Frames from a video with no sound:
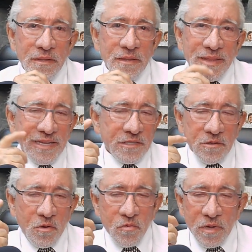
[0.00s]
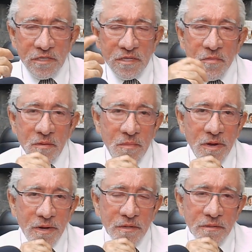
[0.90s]
That's always in my
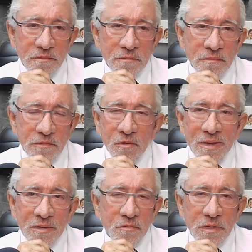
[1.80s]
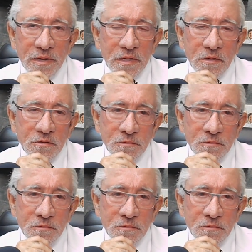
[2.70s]
mind, no matter what I do.